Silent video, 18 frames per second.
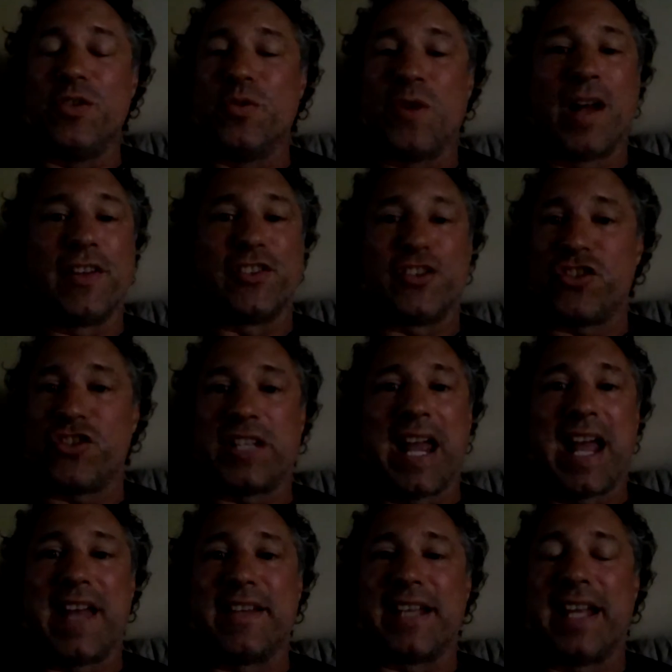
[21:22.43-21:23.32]
you
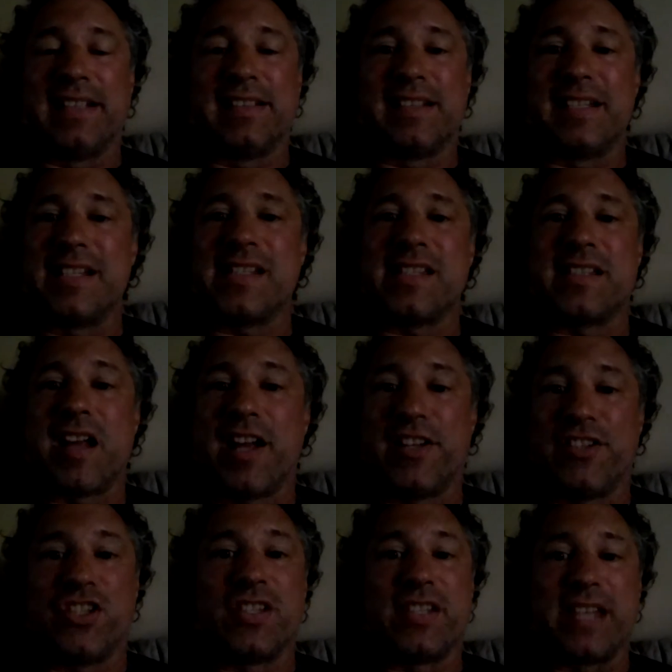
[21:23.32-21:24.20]
understand that this
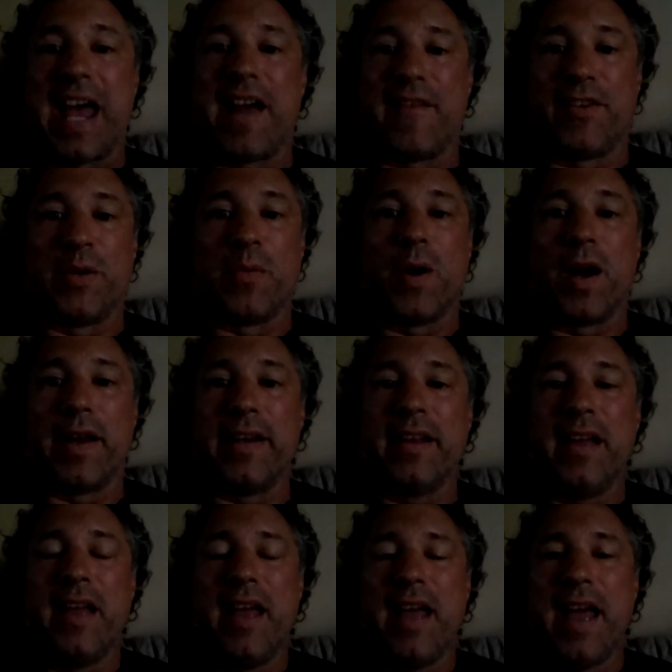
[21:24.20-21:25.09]
touches everyone.
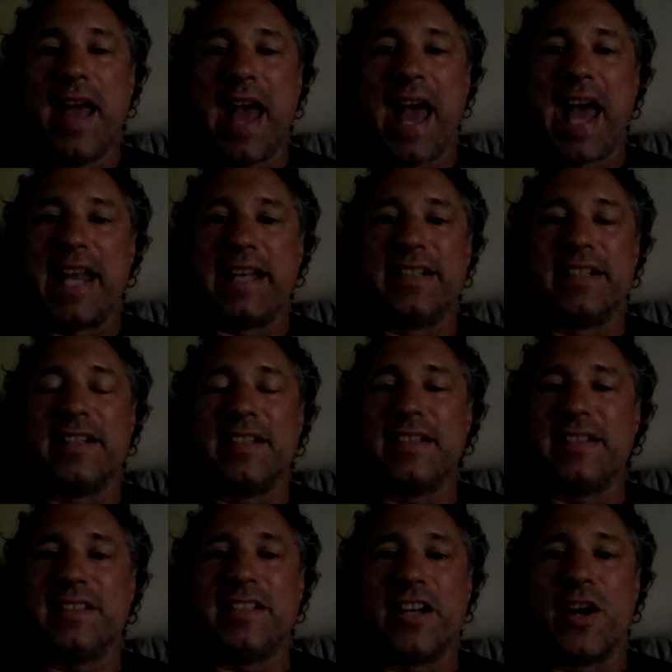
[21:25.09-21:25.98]
And,
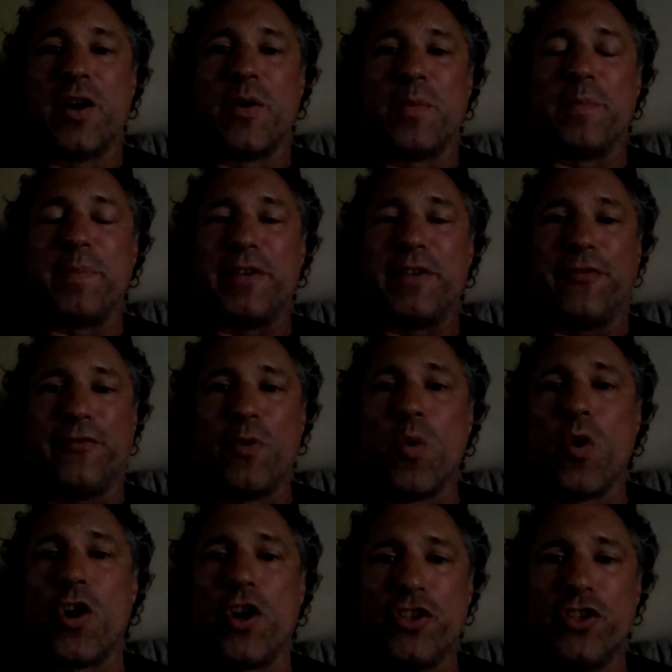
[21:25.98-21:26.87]

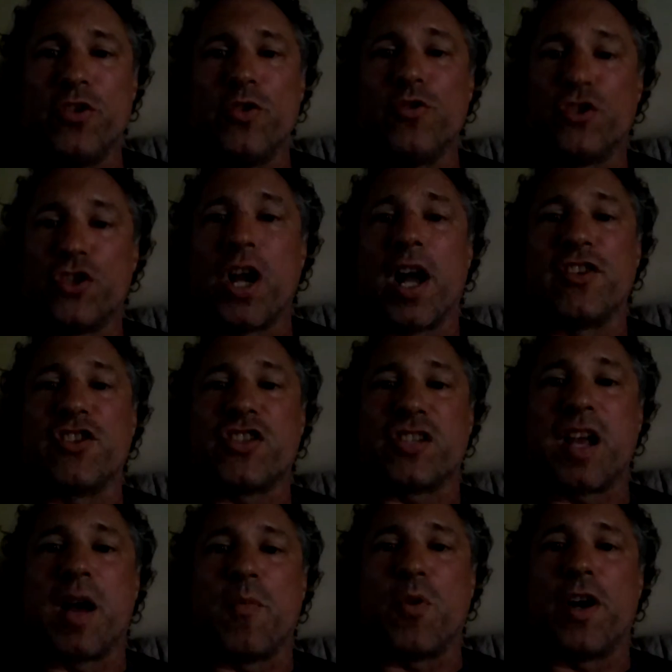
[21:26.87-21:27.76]
before you judge
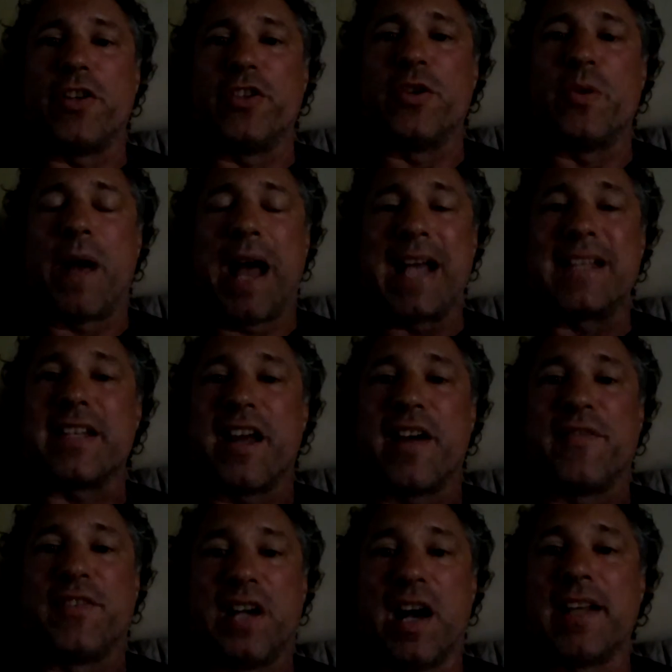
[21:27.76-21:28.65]
someone who has
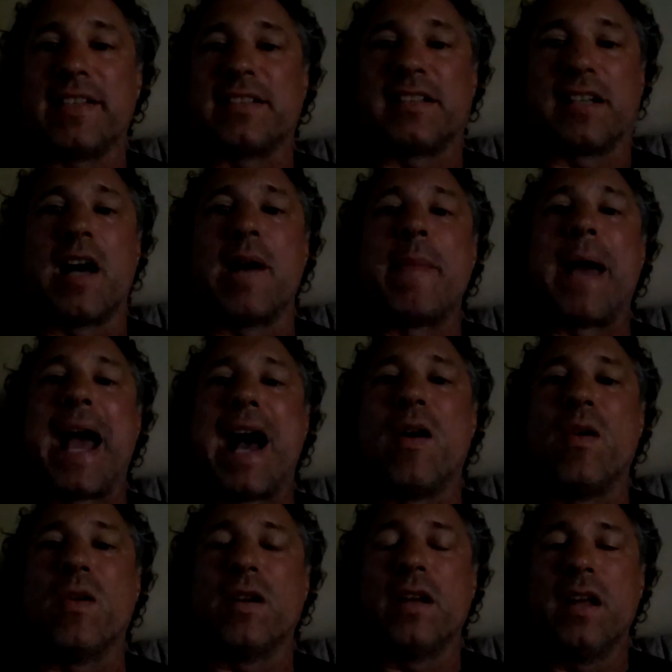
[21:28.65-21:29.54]
enough guts to come
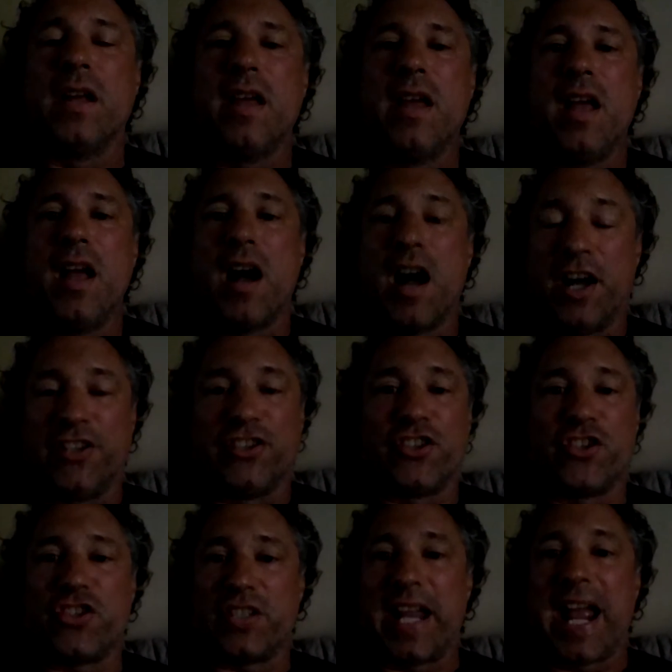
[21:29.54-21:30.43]
out,
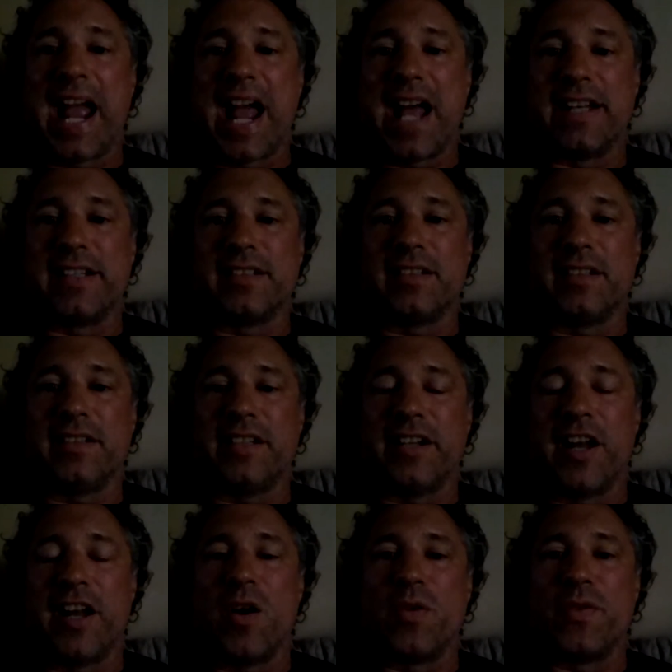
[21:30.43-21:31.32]
understand,
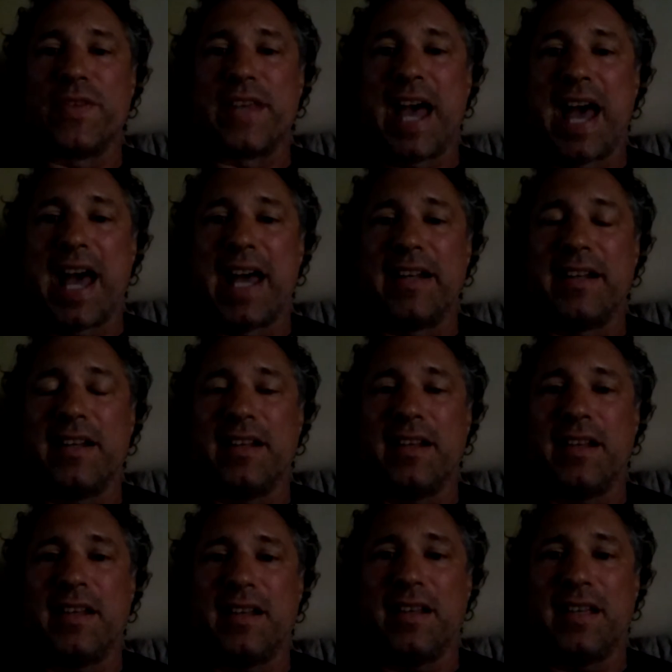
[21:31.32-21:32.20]
that
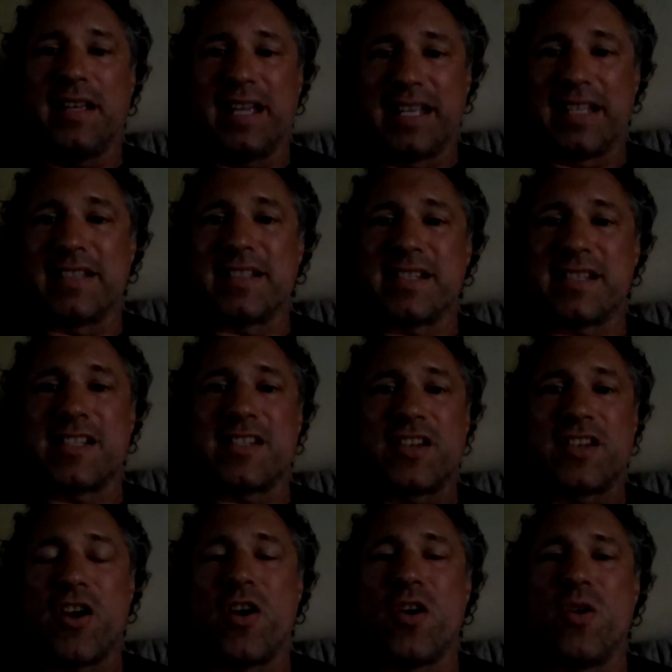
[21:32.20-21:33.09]
it's
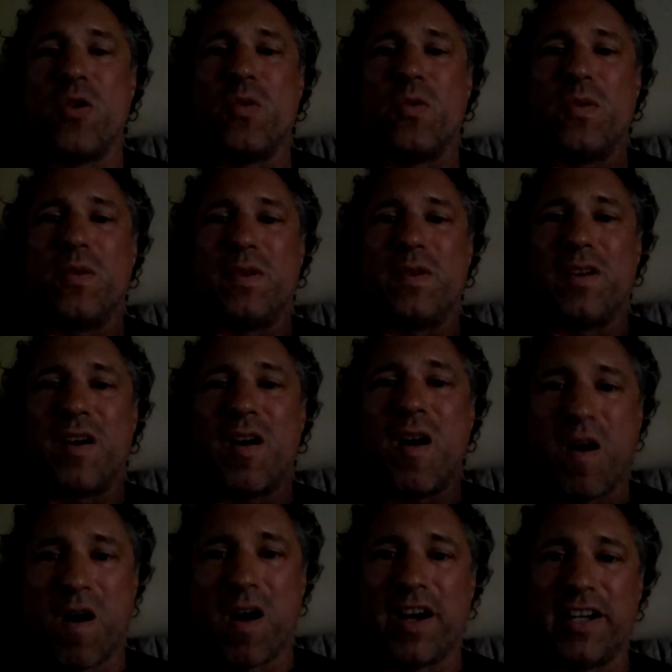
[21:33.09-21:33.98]
so
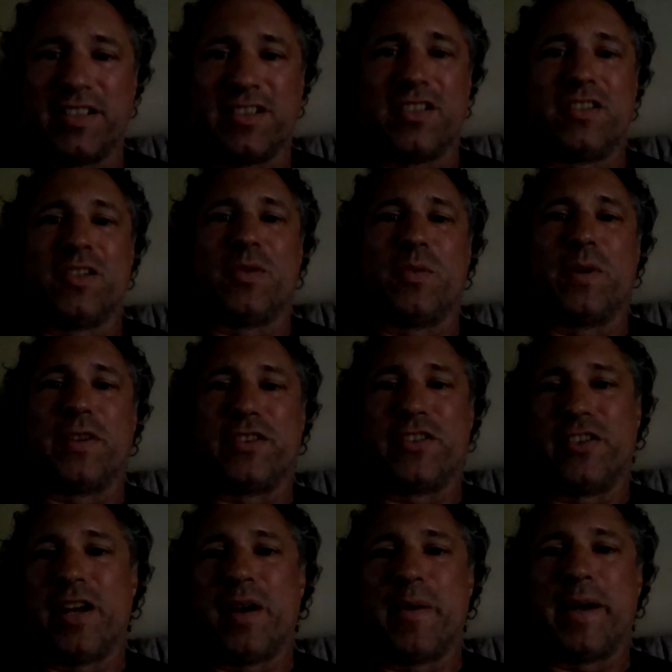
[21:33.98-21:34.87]
hard to do what
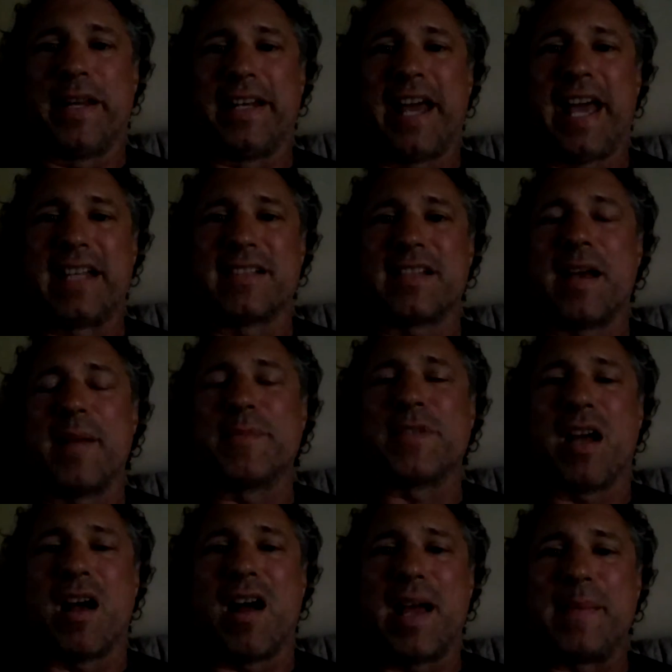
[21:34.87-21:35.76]
they're doing. And
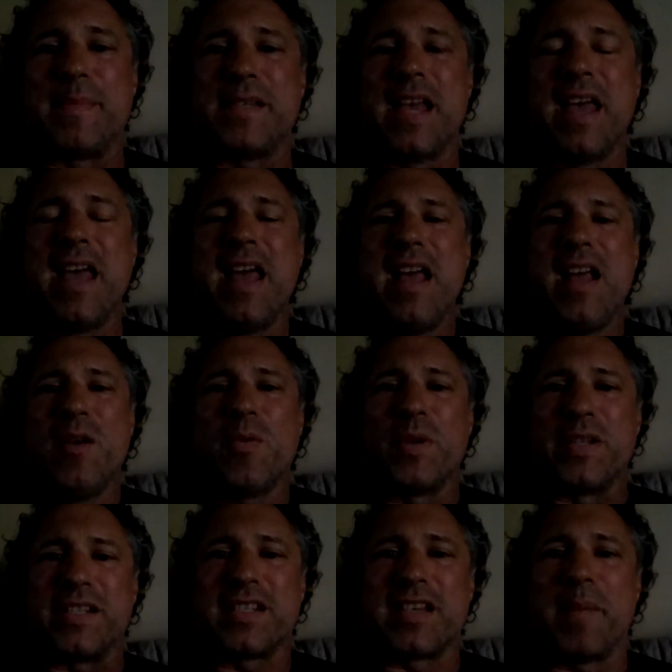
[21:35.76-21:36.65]
sometimes
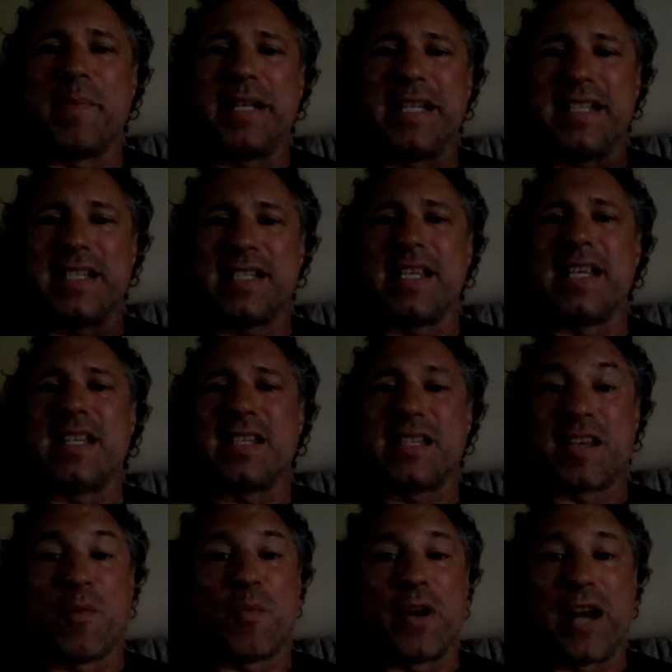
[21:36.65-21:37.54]
when somebody
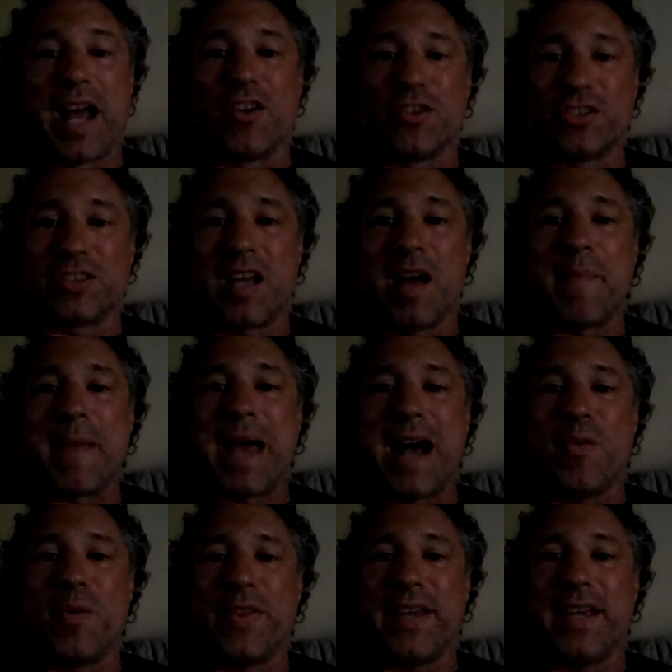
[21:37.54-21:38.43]
sees someone else come
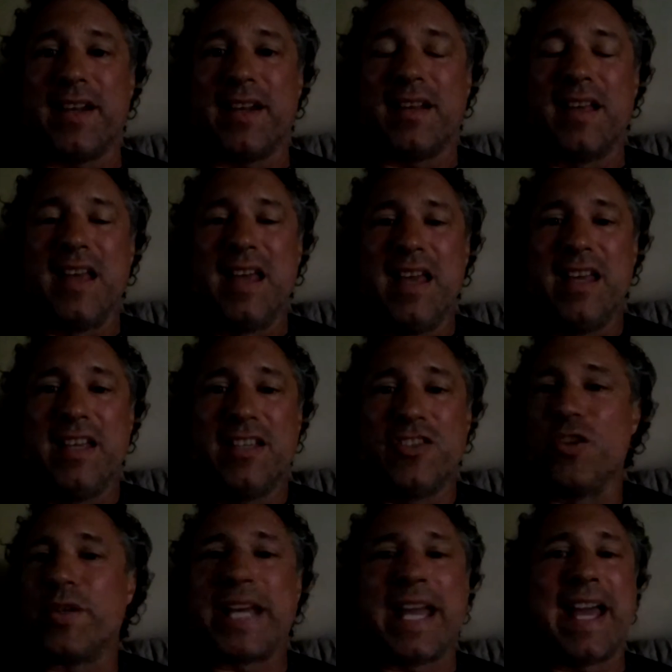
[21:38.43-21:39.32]
out with it,
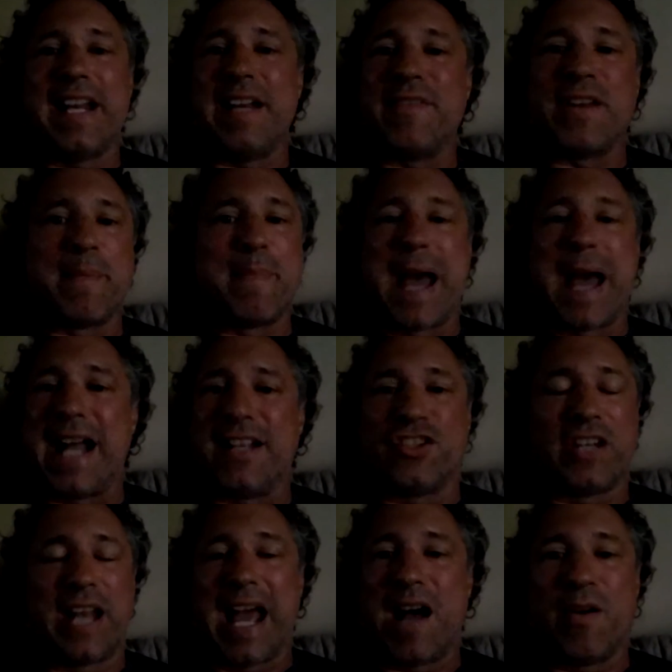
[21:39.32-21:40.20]
you can't even
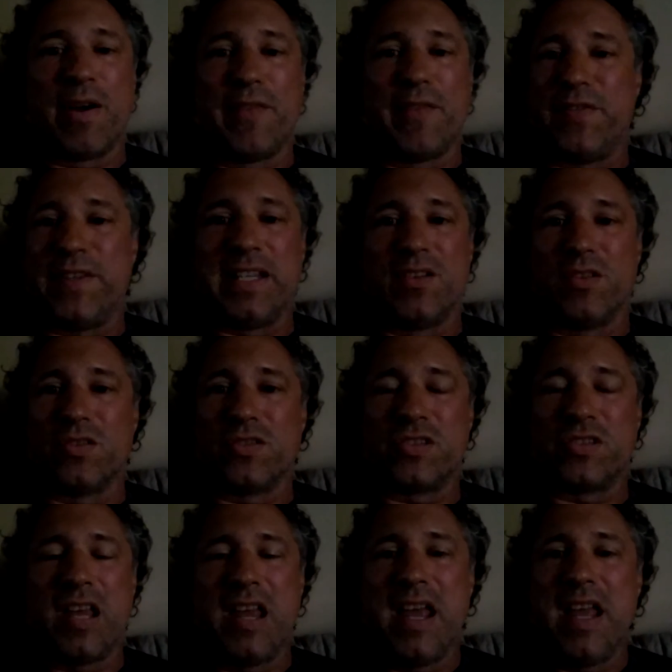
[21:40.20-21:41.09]
imagine how it
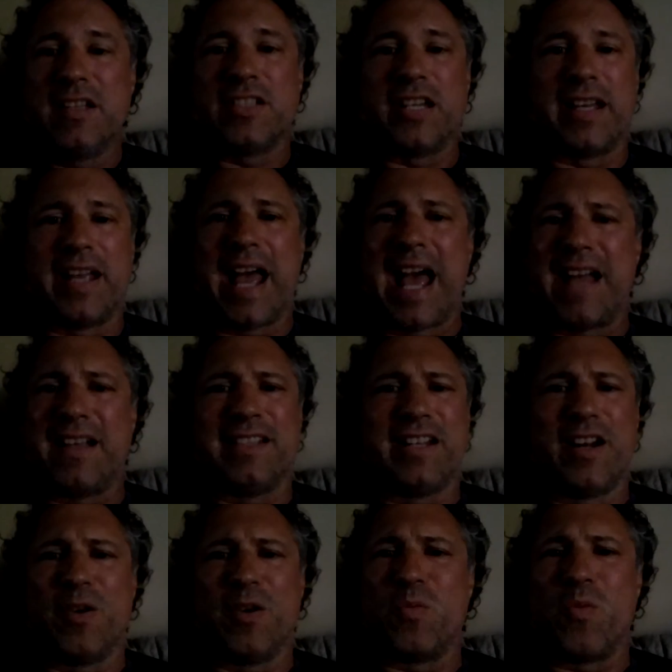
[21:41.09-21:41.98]
feels to have,
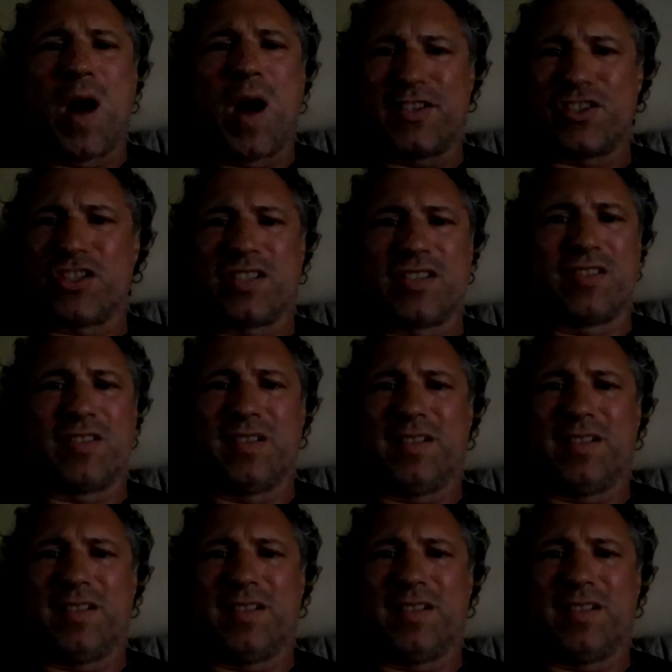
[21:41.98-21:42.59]
watch